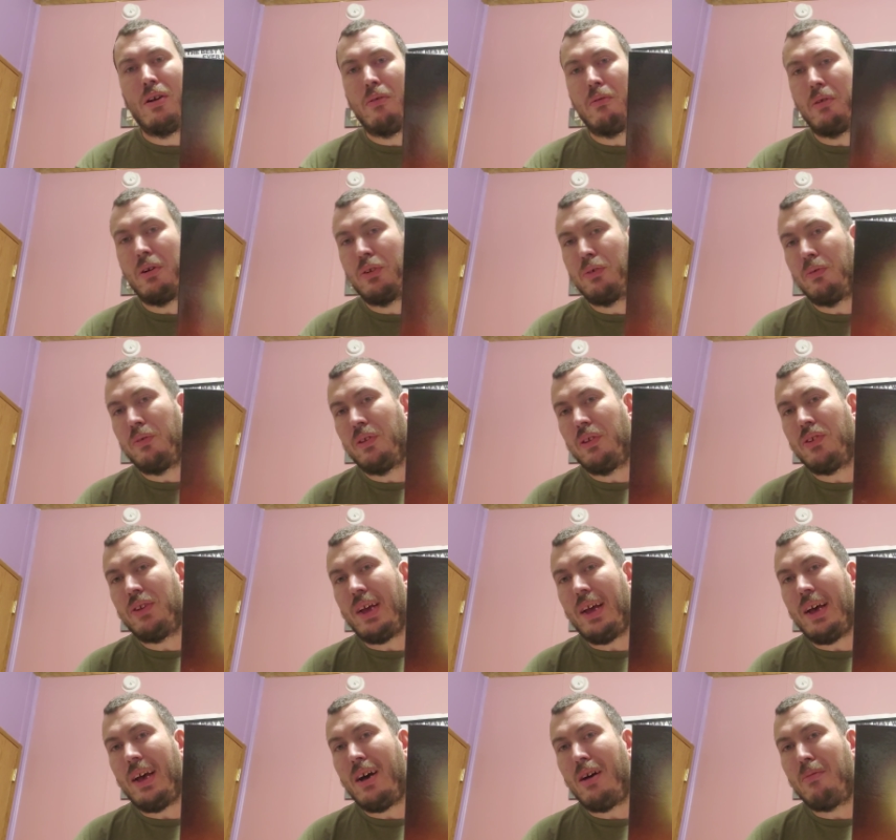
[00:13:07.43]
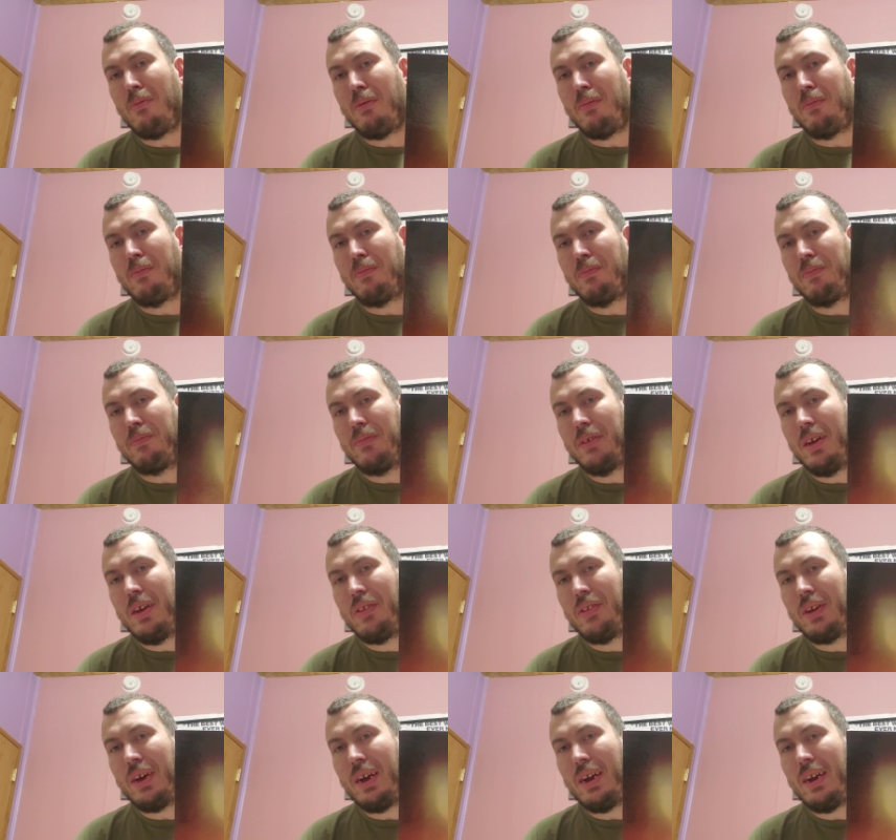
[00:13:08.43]
Whereas with this album,
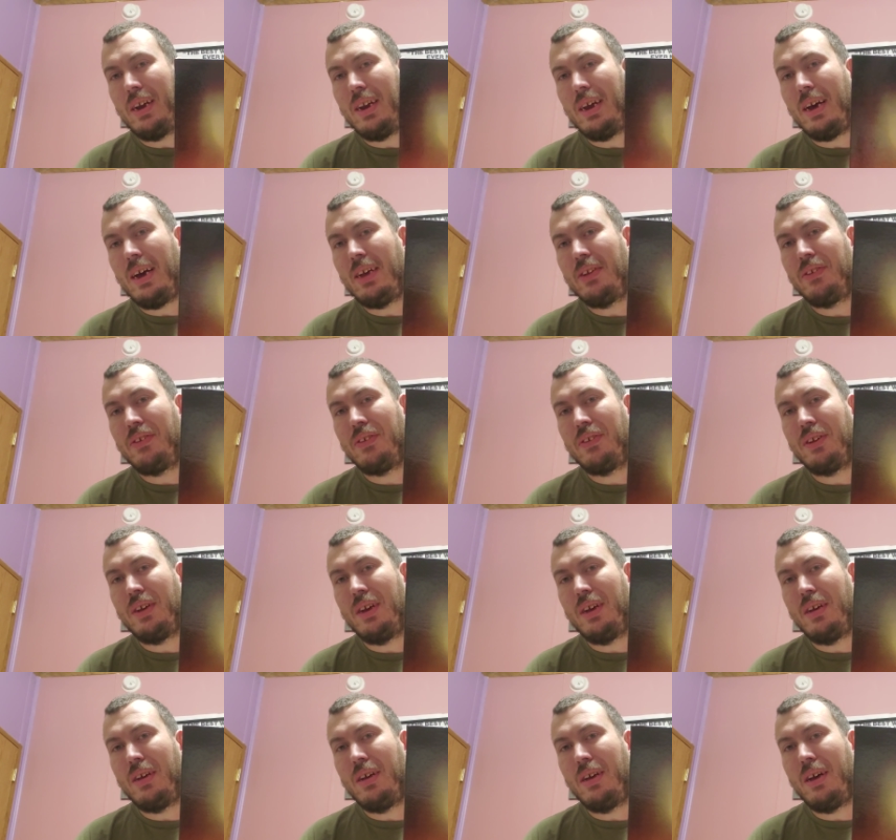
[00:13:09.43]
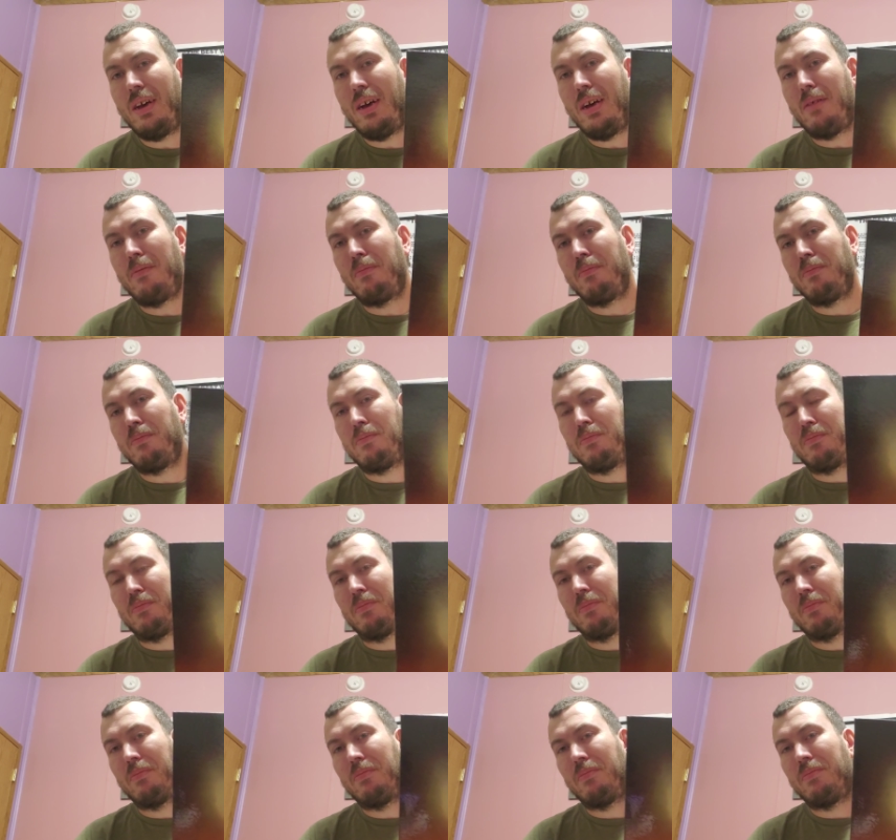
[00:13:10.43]
it's got a nice,
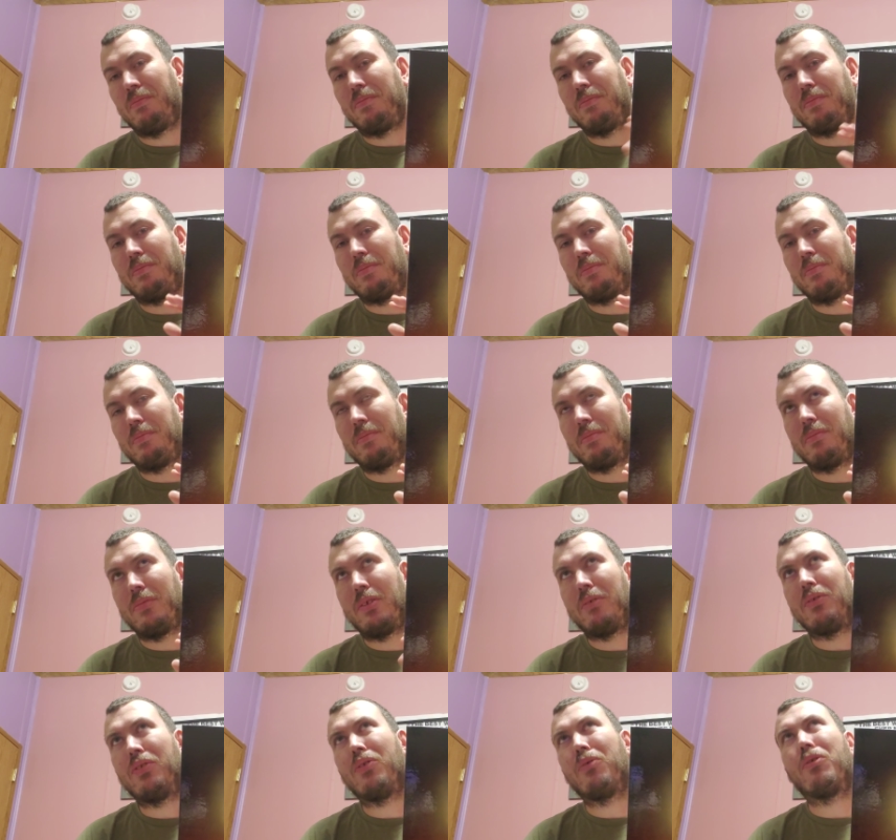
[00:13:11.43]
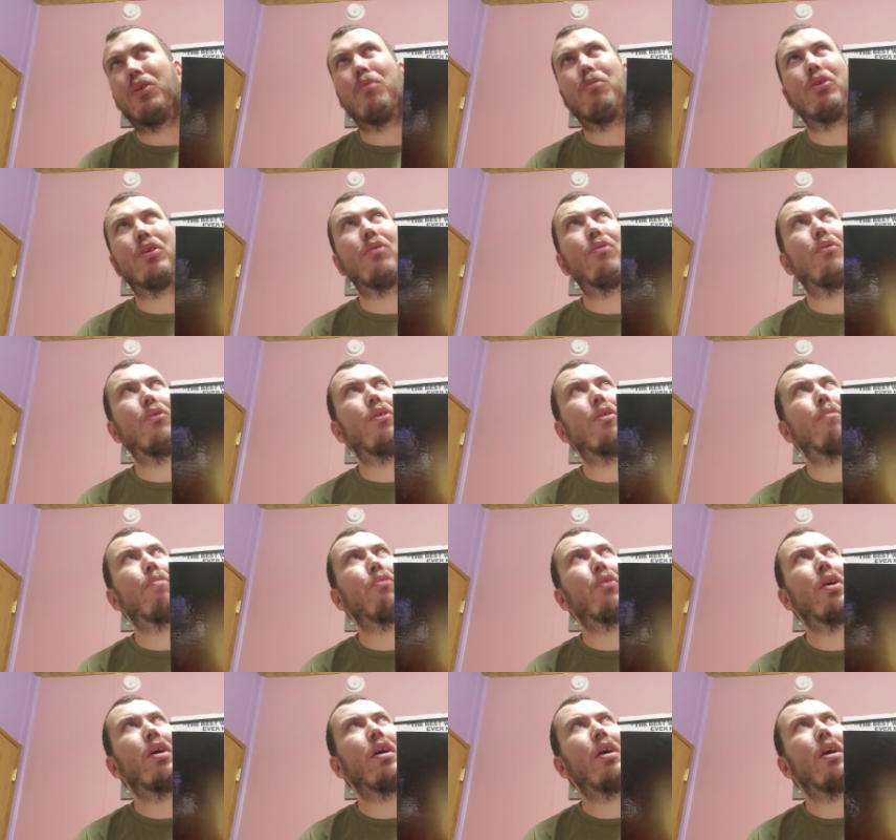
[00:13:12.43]
that's what I'm looking for.
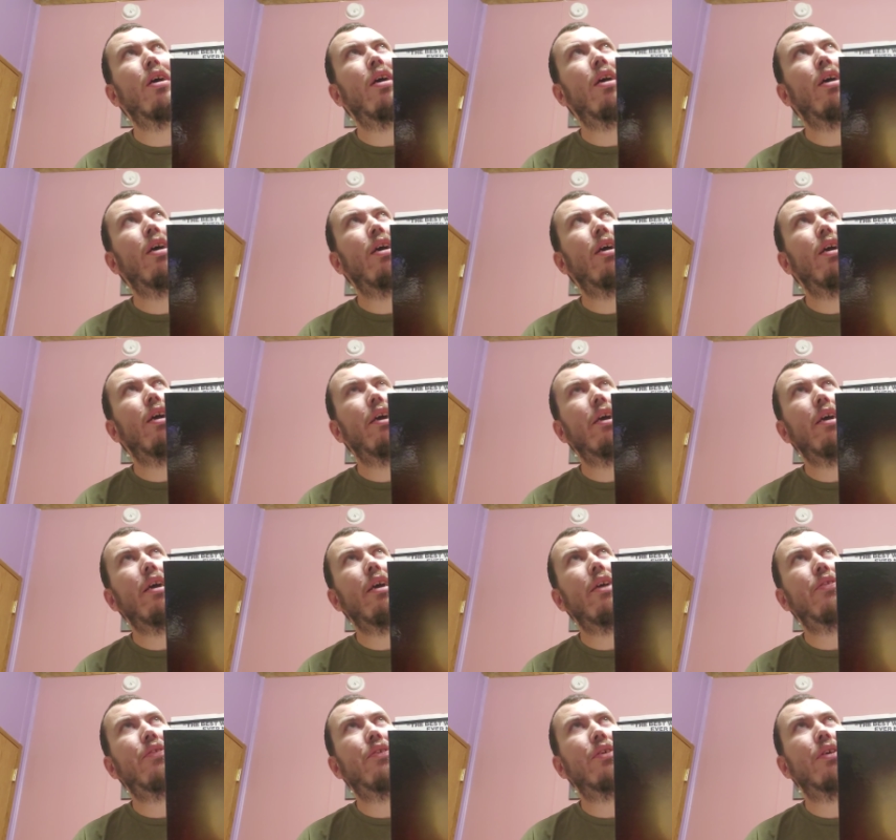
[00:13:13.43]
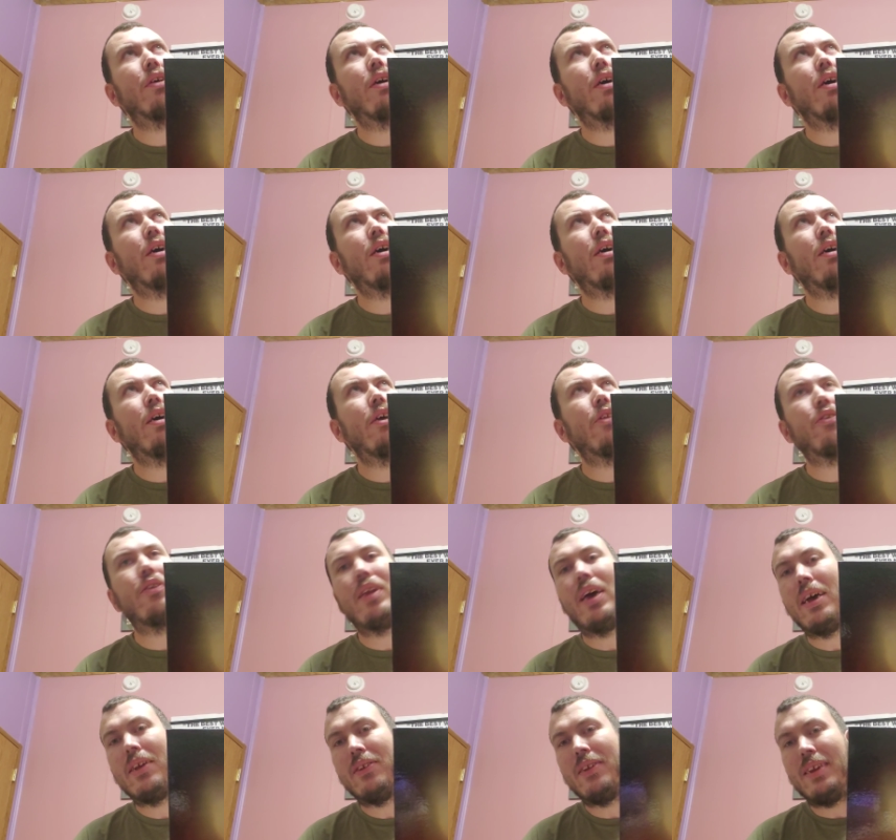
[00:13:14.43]
It's
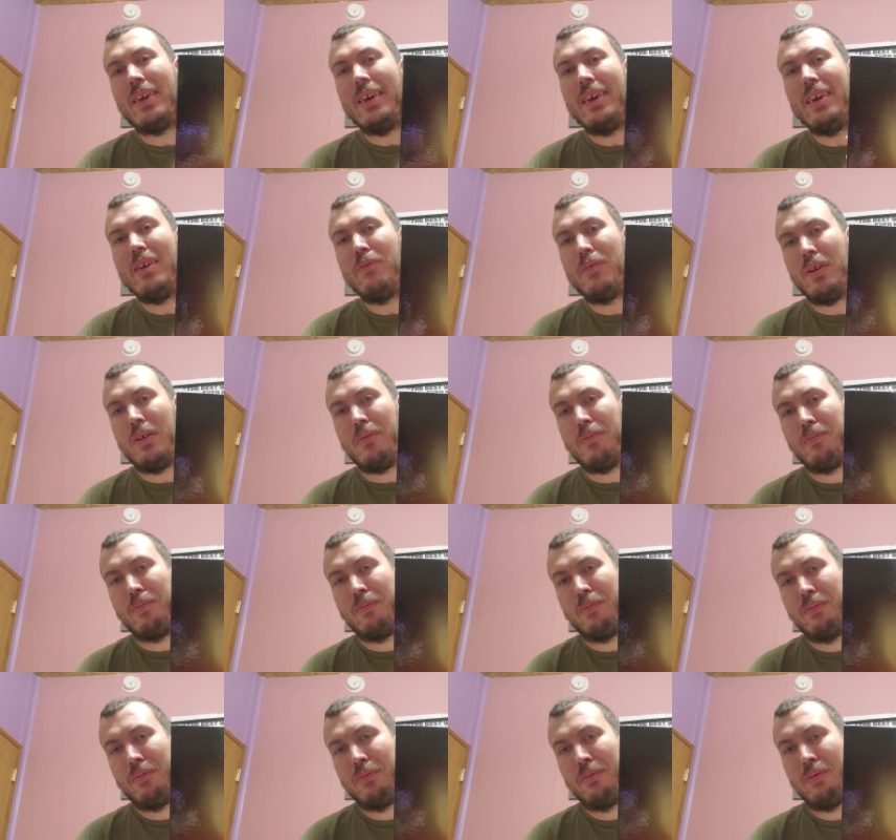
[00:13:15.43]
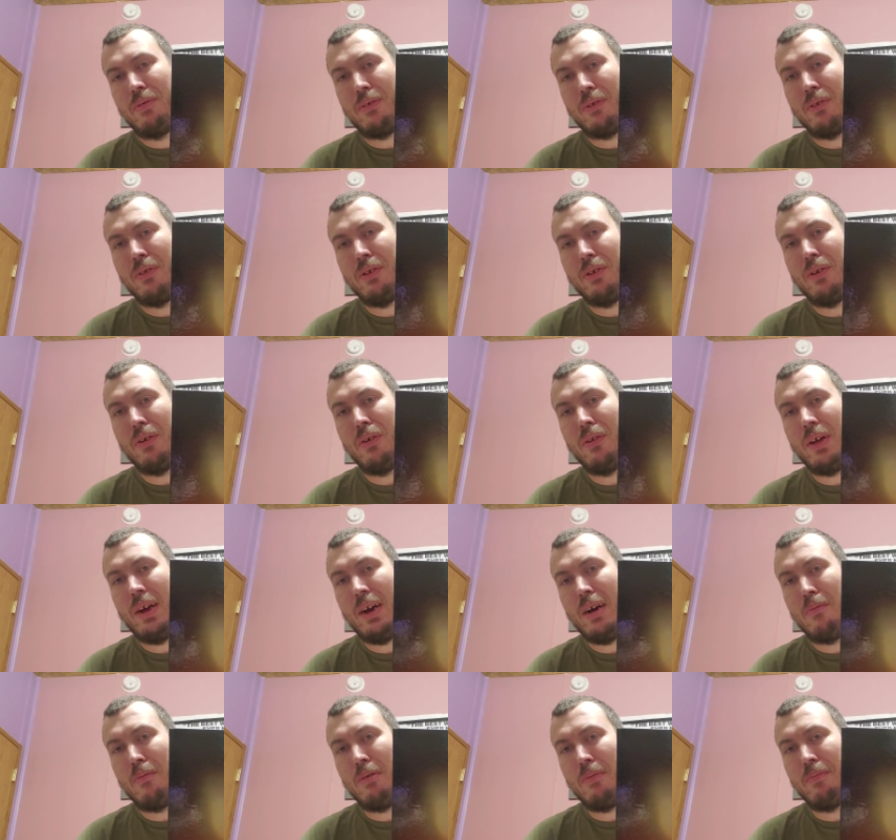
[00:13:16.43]
nice and even through the whole
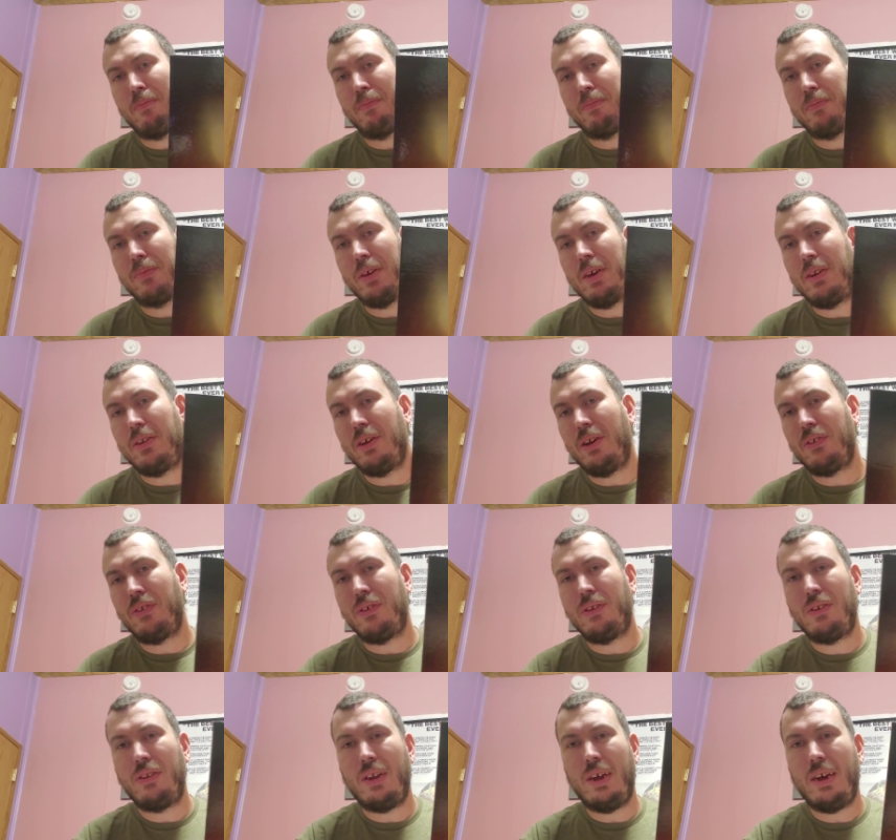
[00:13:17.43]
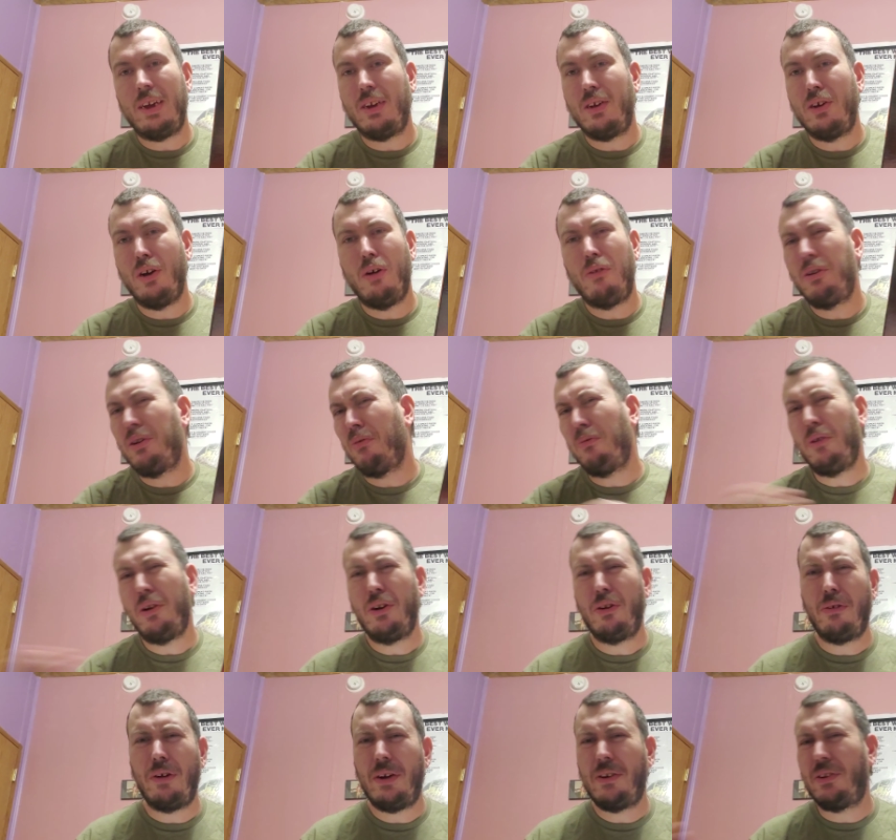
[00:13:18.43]
album. It doesn't like go into one
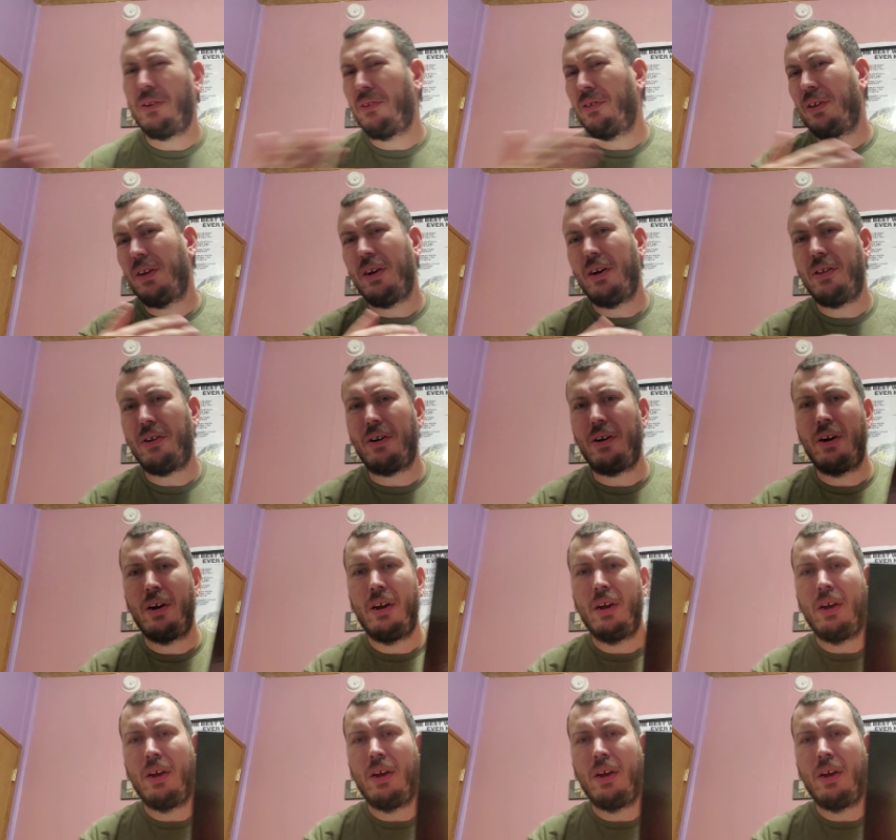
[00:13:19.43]
direction or the other.